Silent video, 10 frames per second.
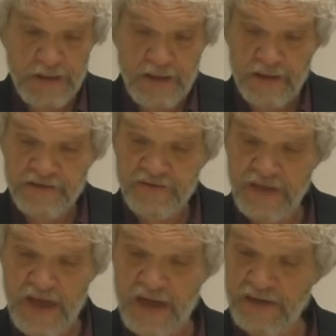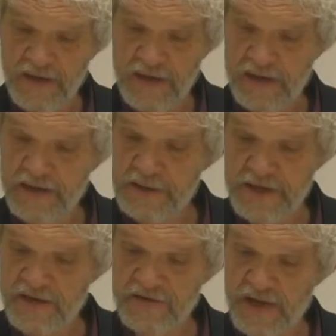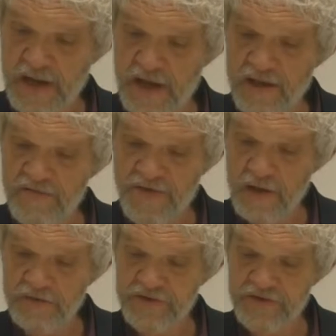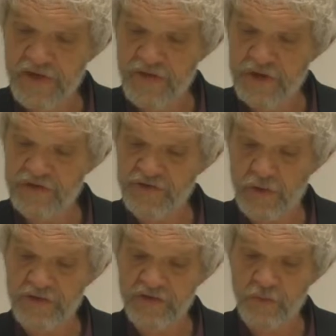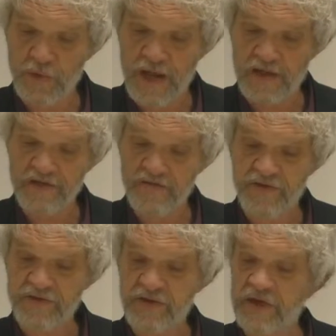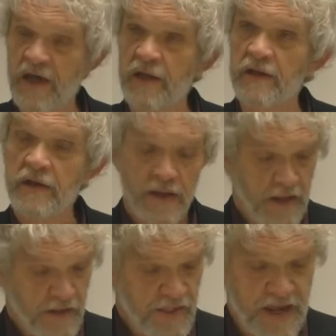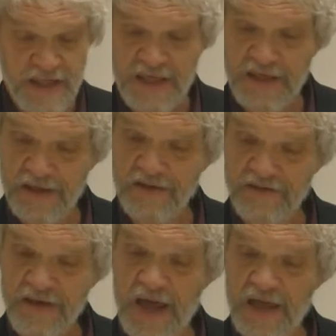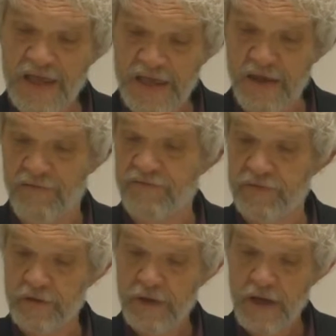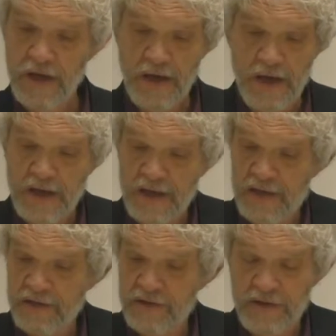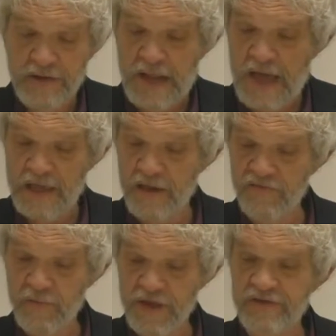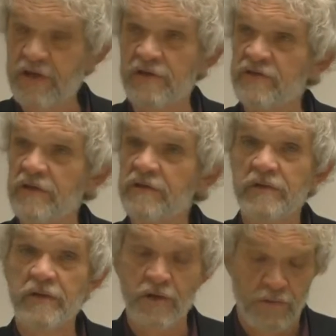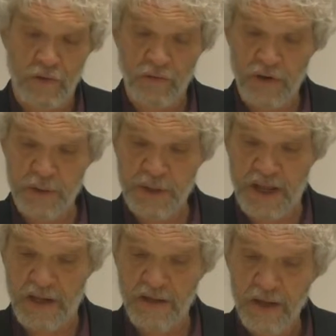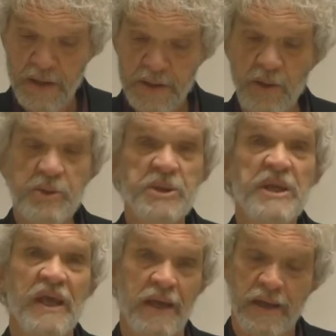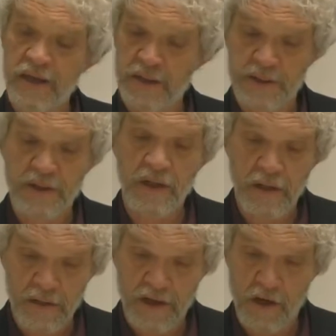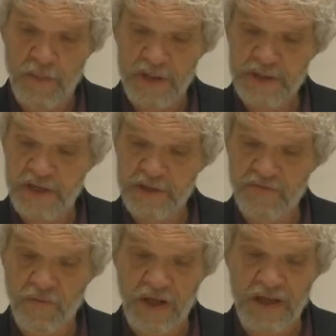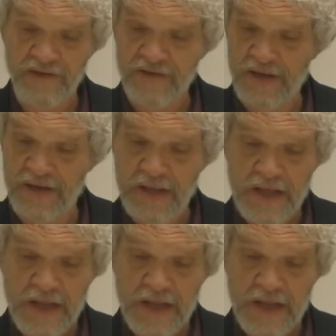it's the idea, he says, that he failed to see that his choices were not sophisticated, that he is naive, and naive means innocent. You don't understand. So C is clearly your best answer for 18.